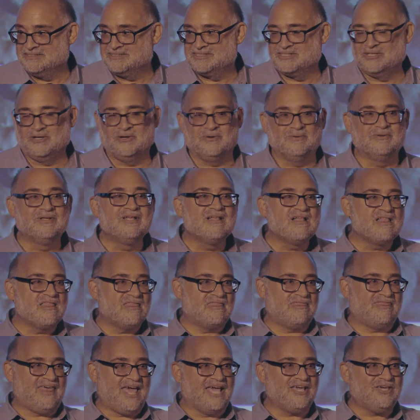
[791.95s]
So
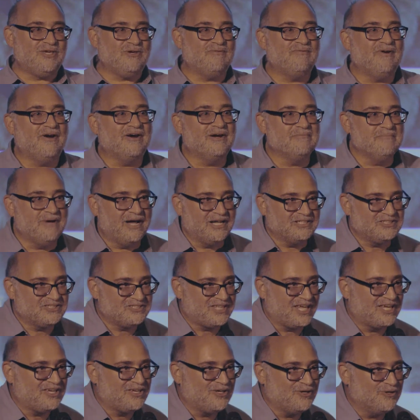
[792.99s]
thank you very much.
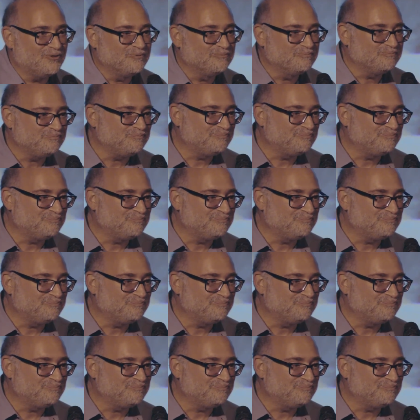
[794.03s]
Thank you.